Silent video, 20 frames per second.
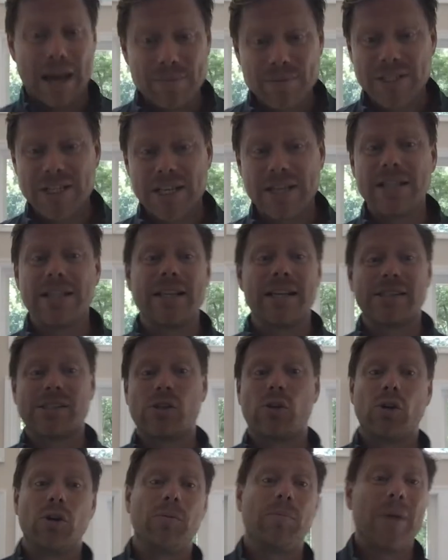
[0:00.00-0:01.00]
I'm sending this
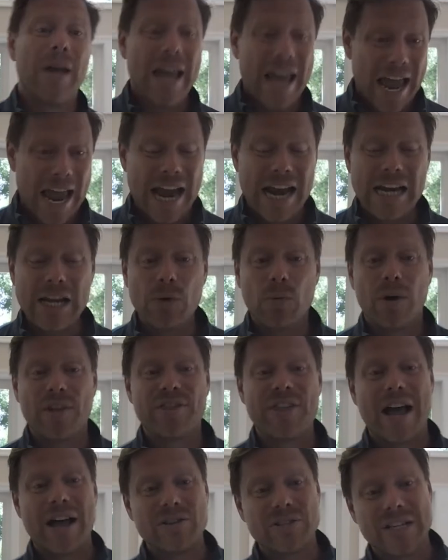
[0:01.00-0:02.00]
group
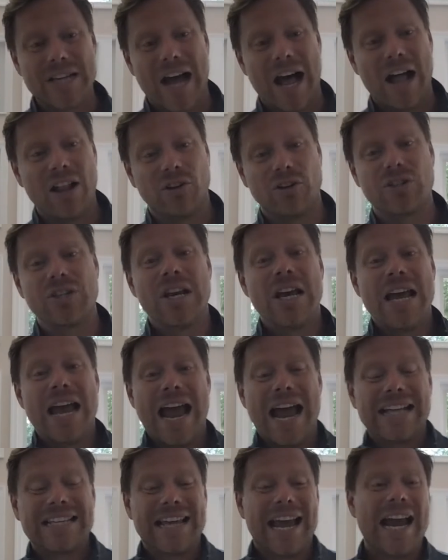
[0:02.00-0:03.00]
eighty-one thousand dollars.
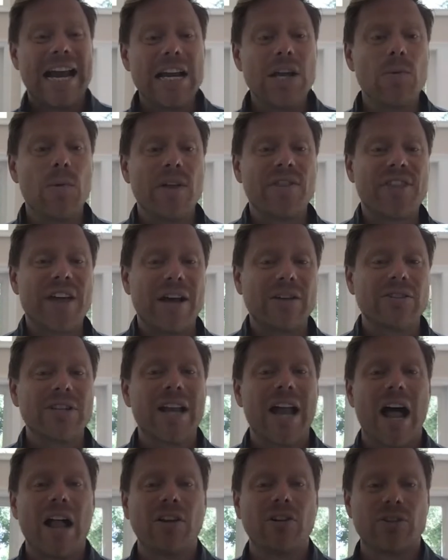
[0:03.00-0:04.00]
It's eighty-one thousand
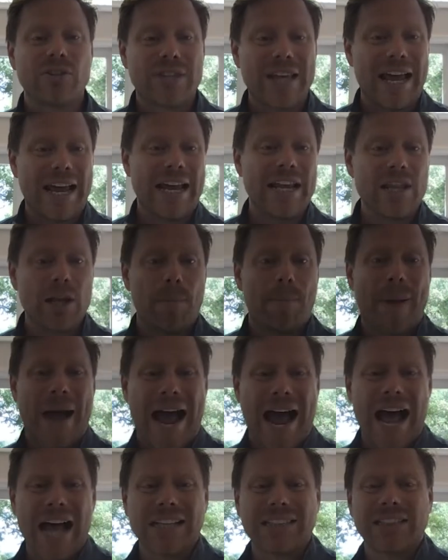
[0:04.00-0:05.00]
dollars that in the
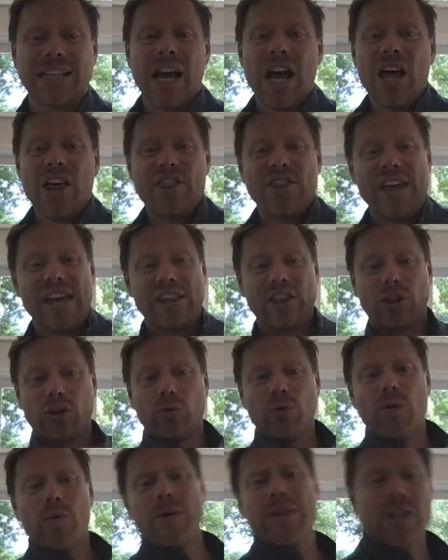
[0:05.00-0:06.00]
past they
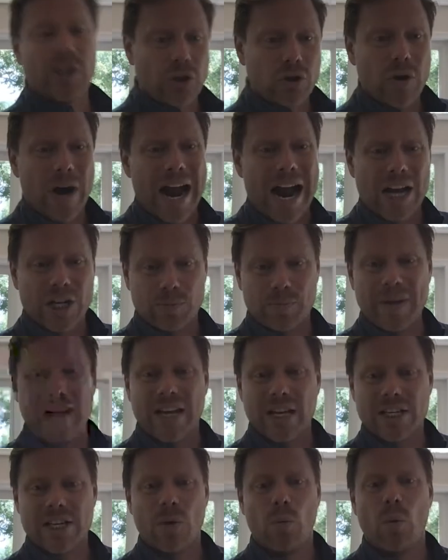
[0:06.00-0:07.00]
threw in the trash
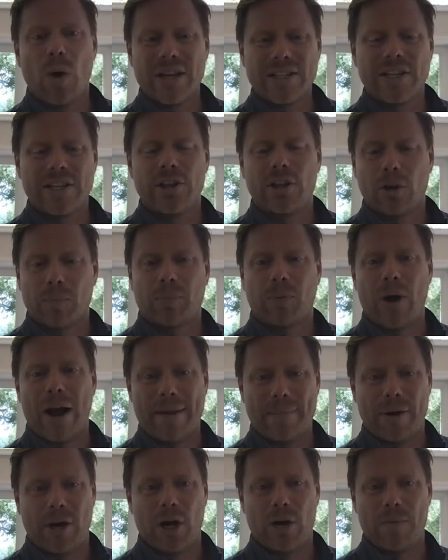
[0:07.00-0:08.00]
because it wasn't their
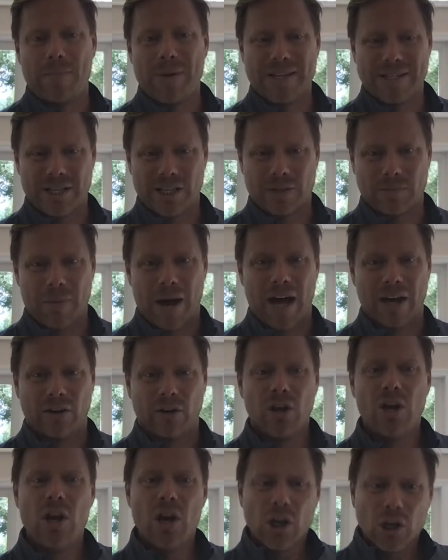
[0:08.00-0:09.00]
primary business
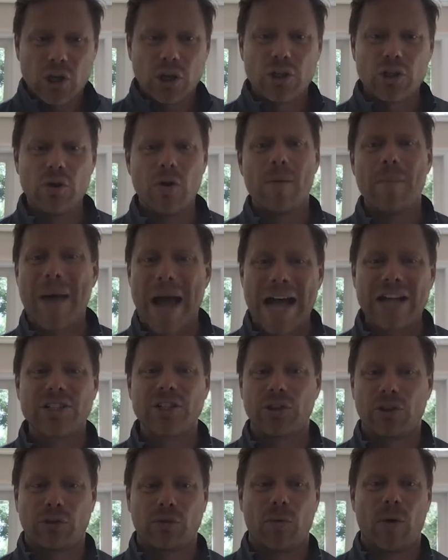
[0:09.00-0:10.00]
model. Could you
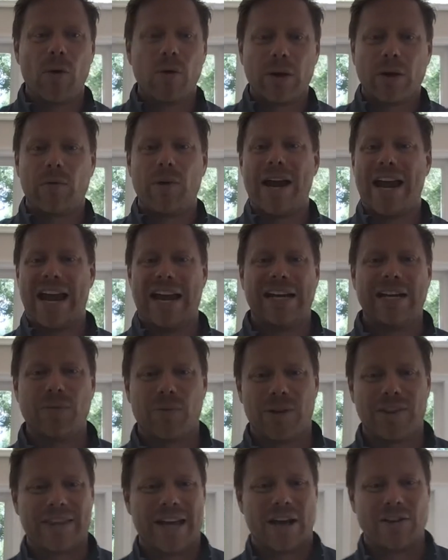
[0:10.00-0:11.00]
imagine throwing away
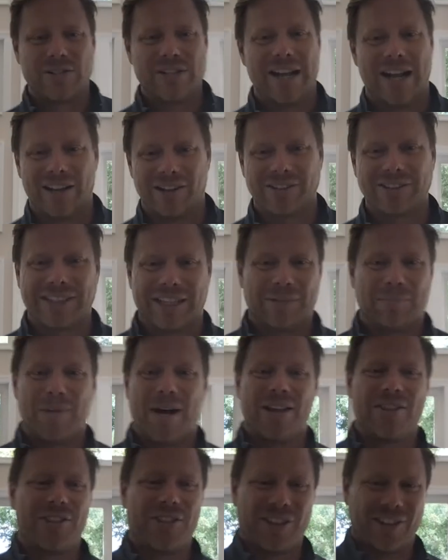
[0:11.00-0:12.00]
eighty-one thousand dollars in a
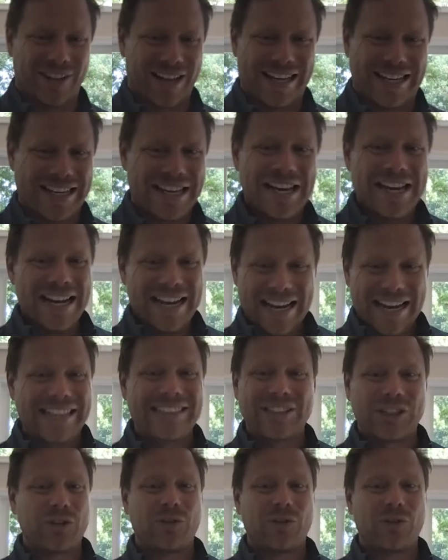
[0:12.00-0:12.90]
month? Like, it's